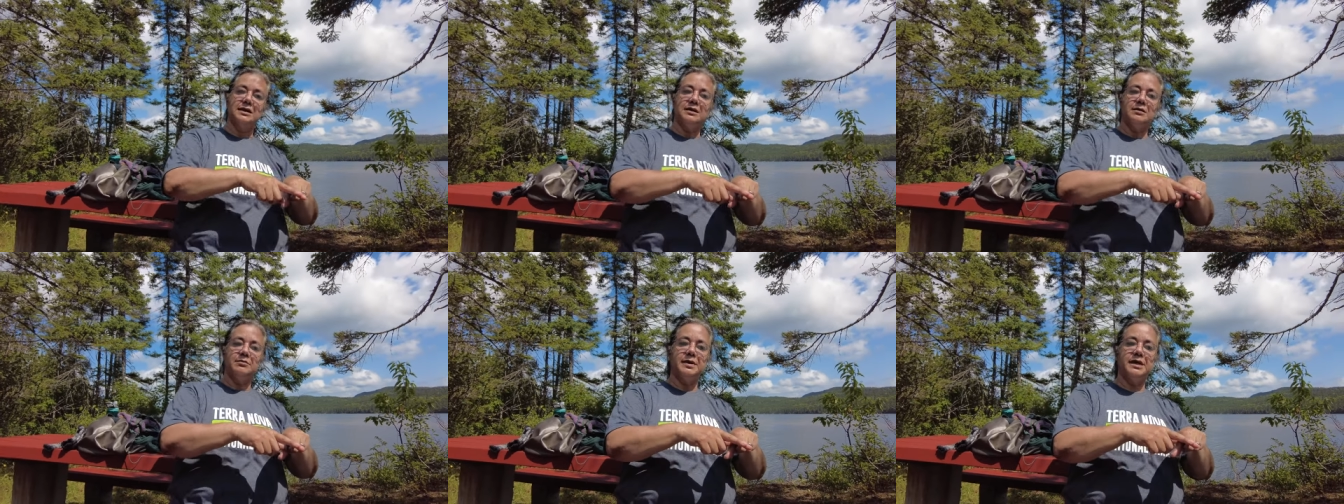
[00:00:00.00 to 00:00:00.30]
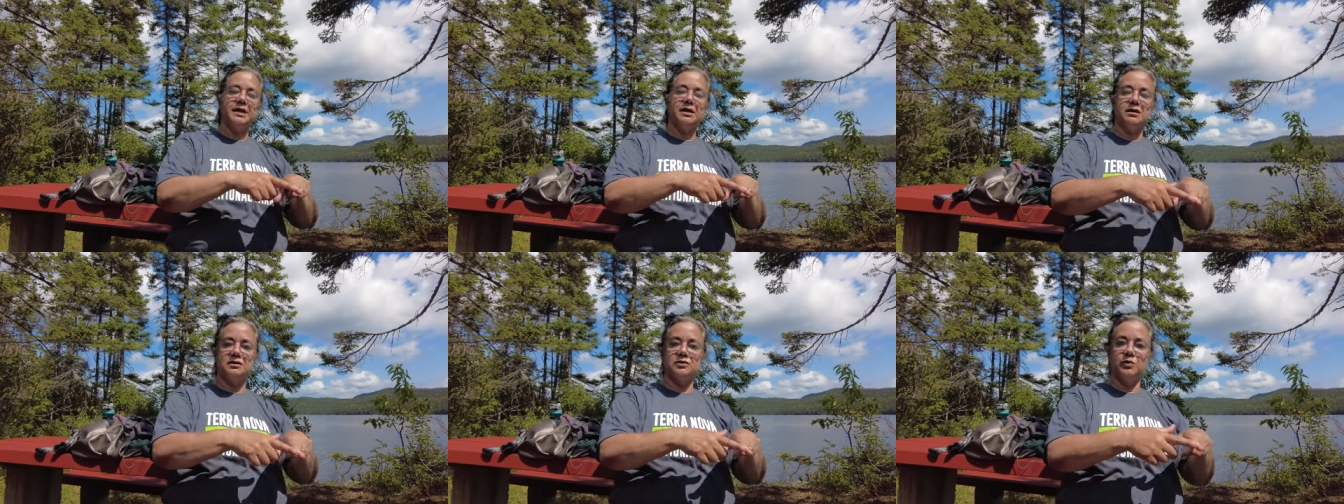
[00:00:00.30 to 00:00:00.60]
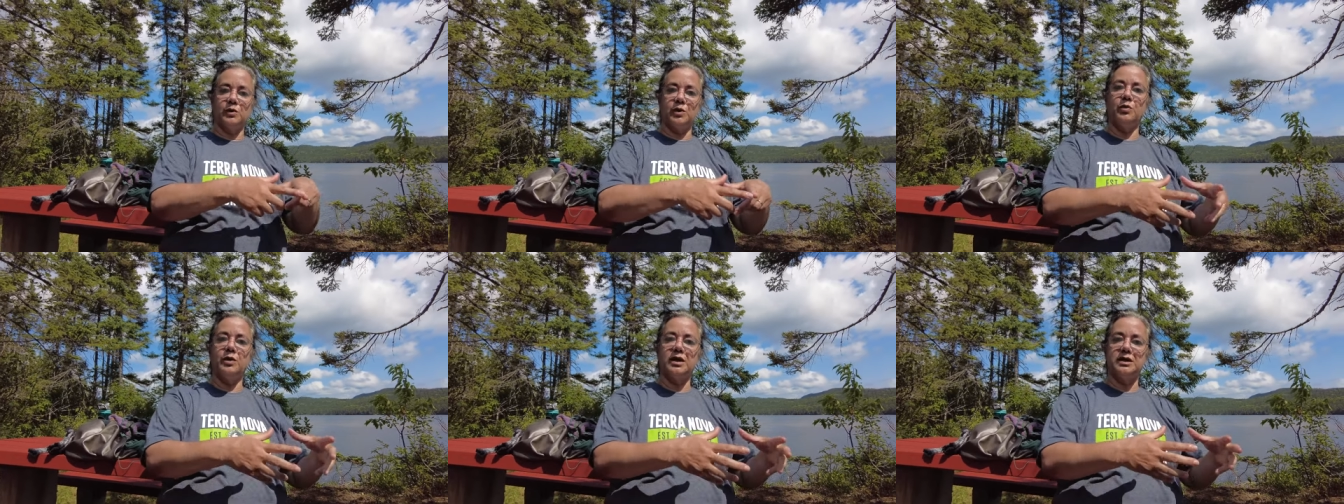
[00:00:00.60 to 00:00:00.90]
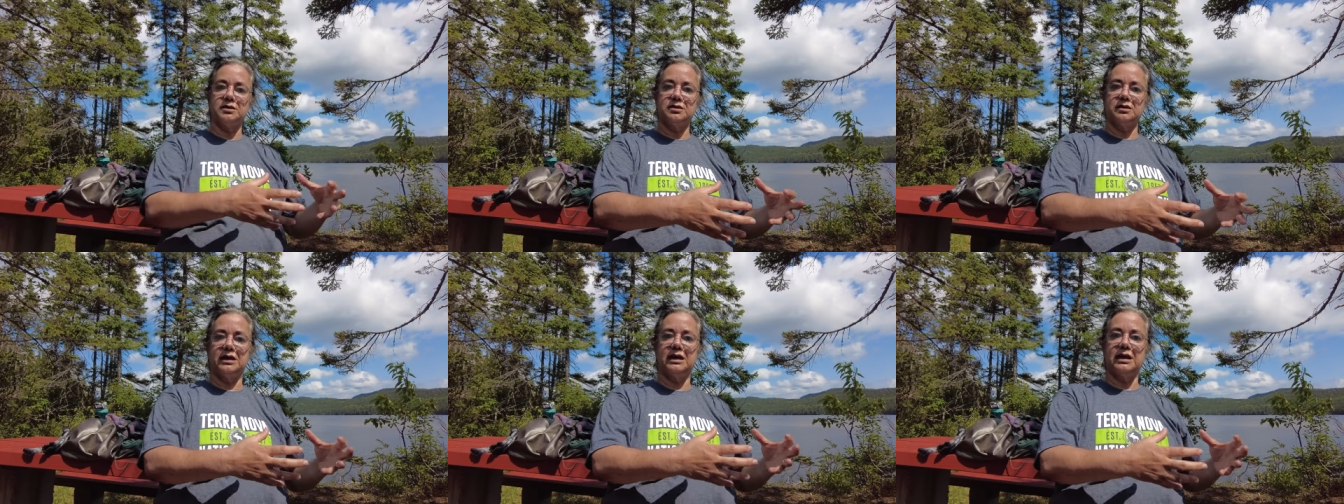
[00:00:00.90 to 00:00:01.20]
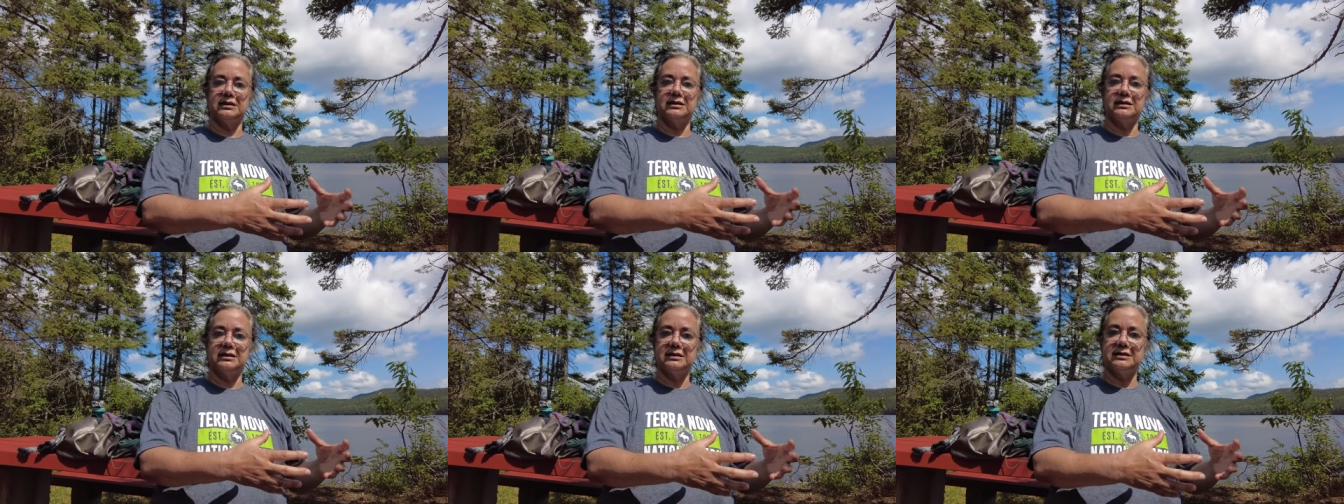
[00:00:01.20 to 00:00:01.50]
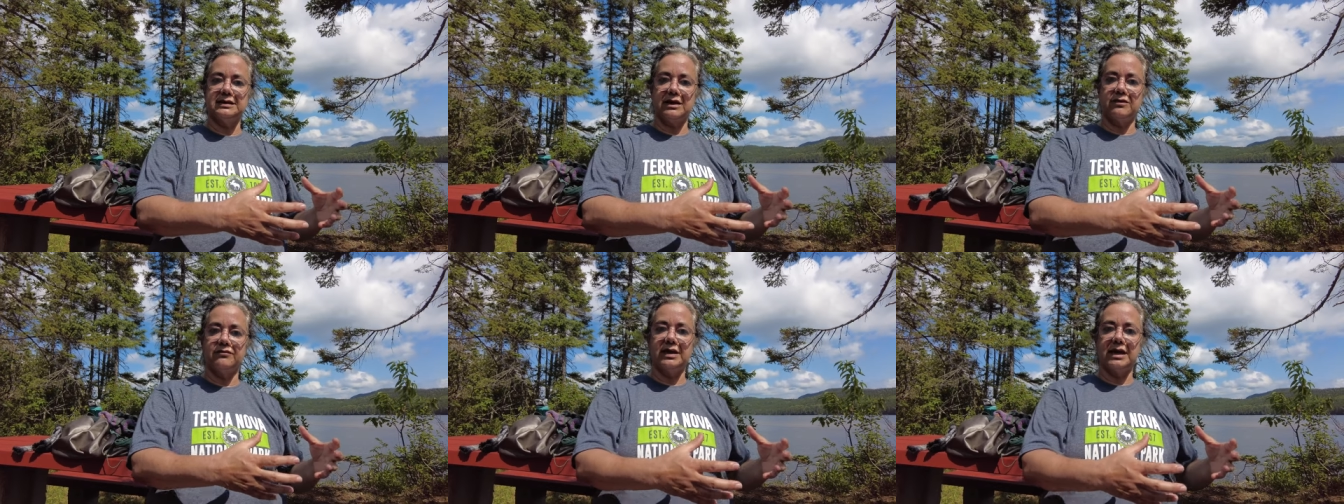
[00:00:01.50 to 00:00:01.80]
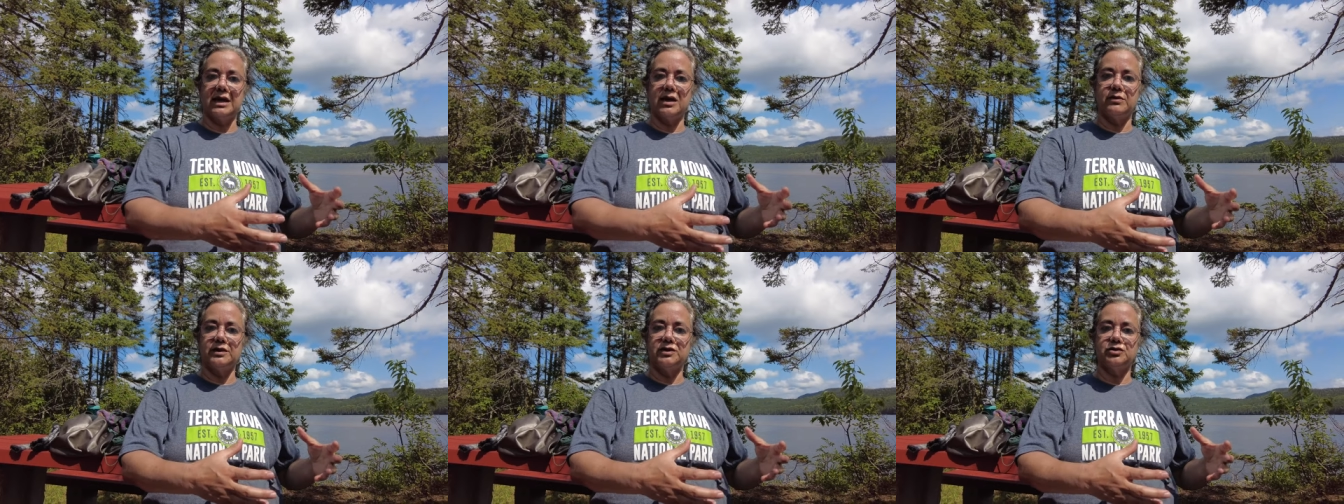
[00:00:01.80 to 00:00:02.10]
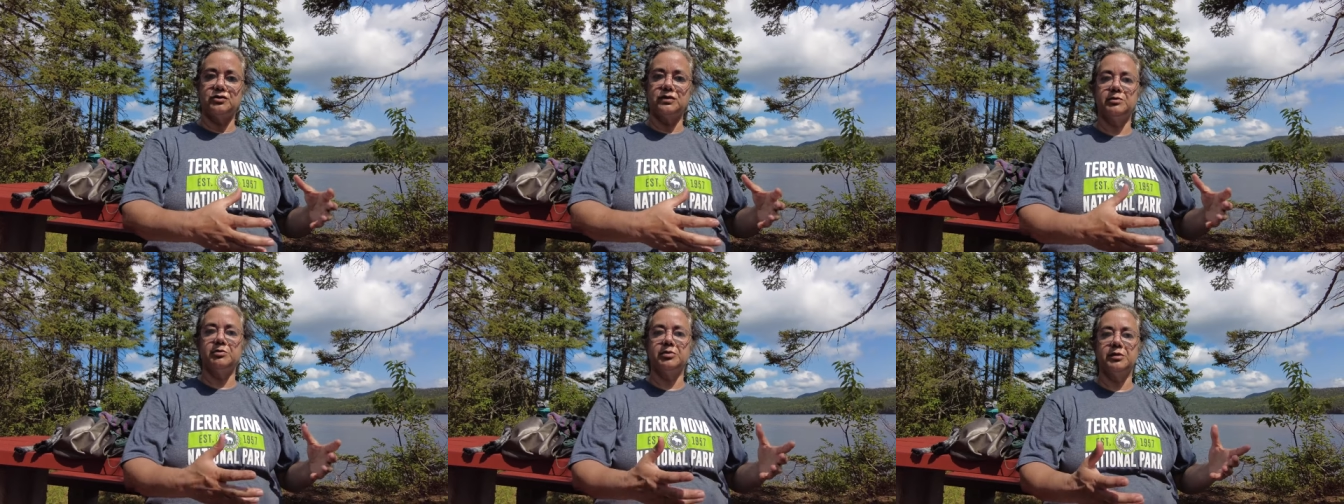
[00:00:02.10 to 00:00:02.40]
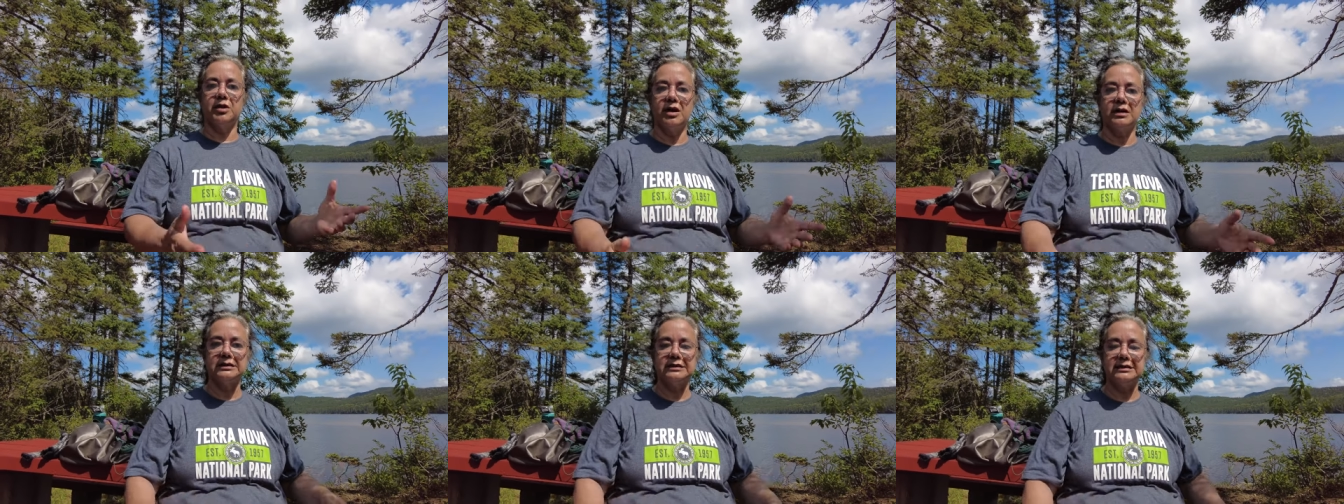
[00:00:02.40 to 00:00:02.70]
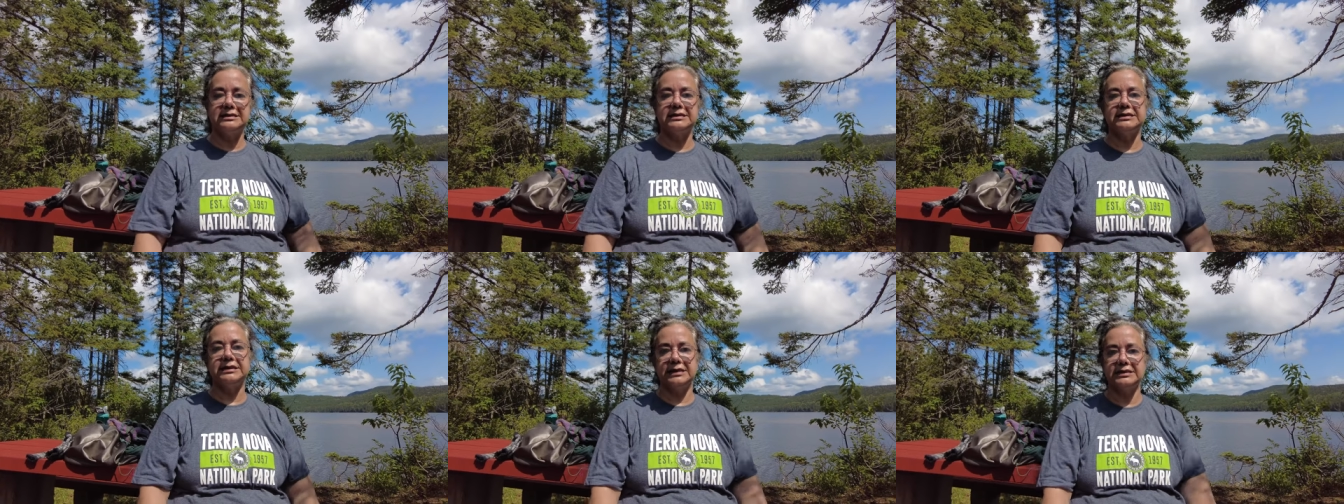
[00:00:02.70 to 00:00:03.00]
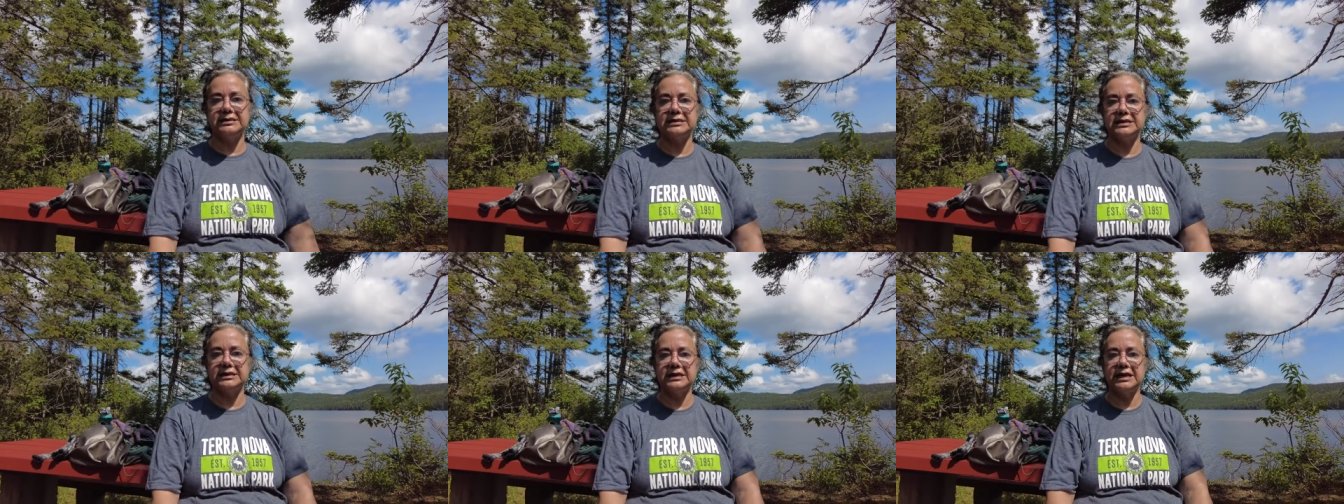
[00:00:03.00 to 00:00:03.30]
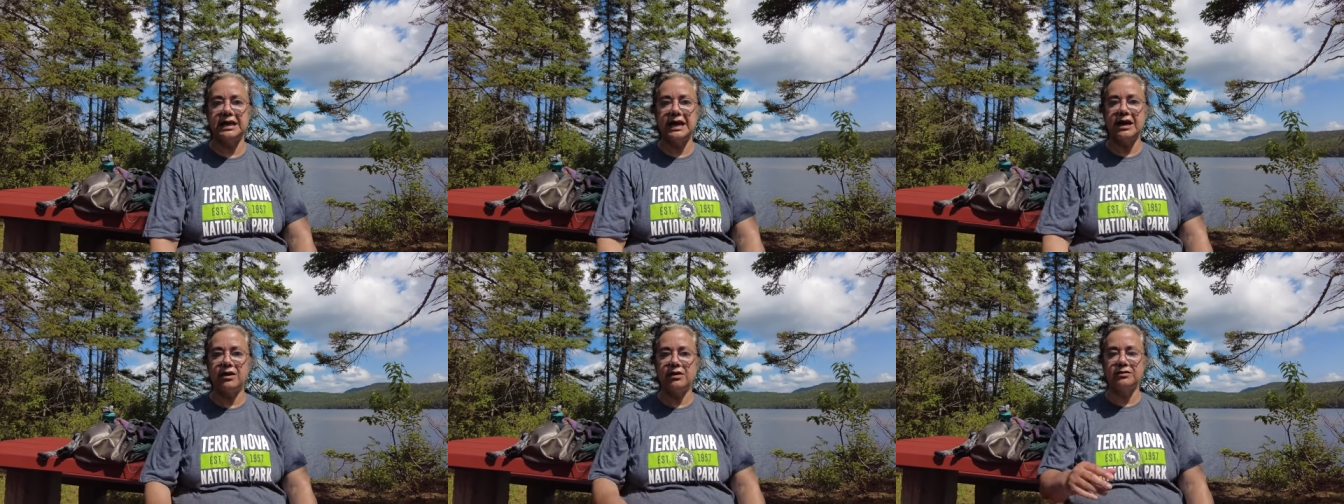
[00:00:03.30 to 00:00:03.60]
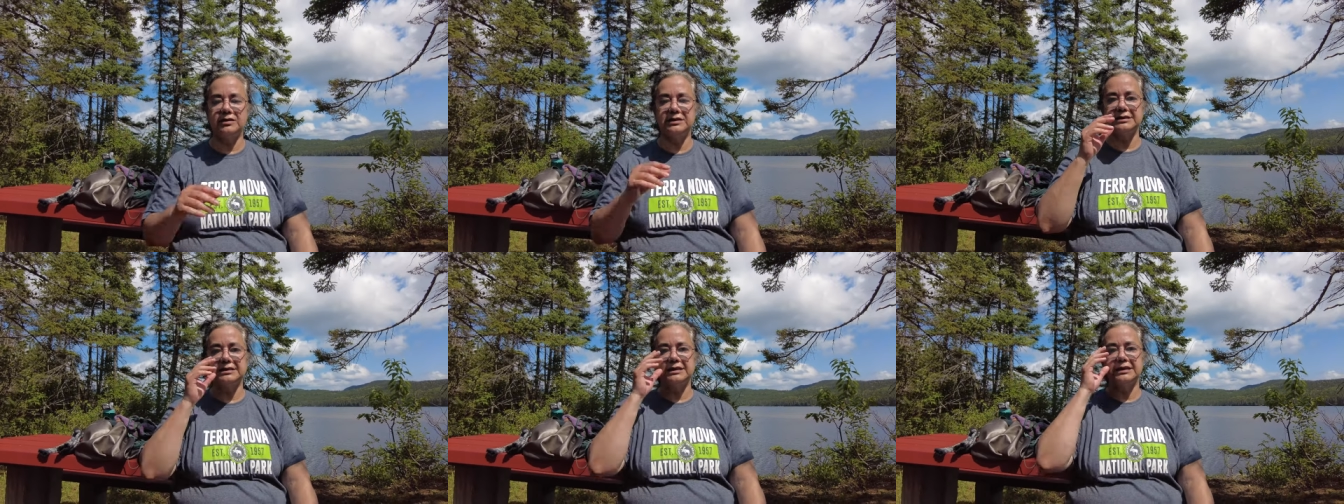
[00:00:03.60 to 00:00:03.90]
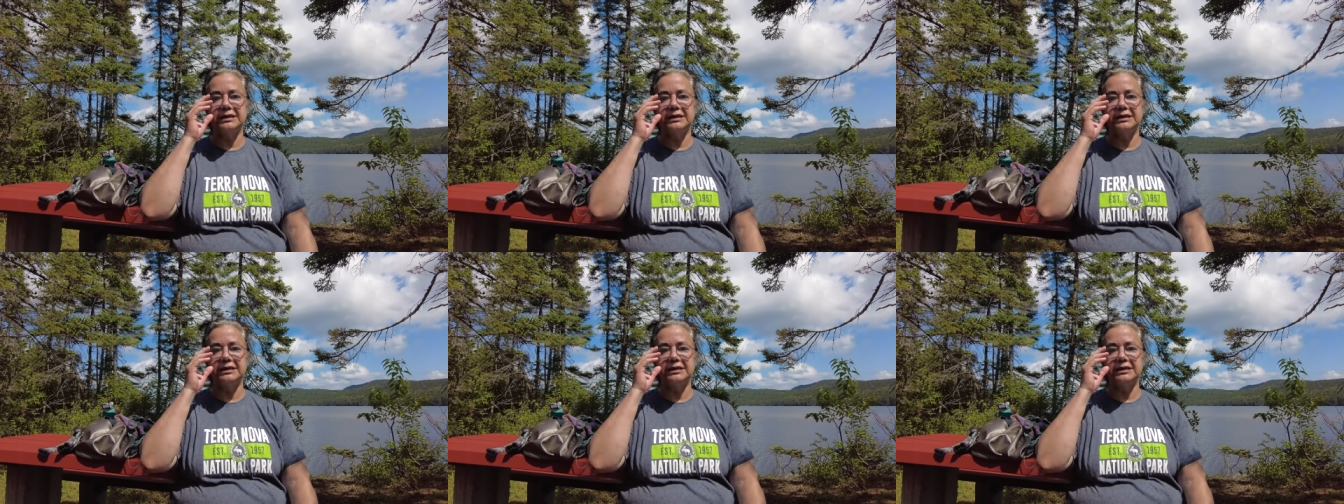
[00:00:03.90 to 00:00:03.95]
because we want to get the seven hour trip not the 16 hours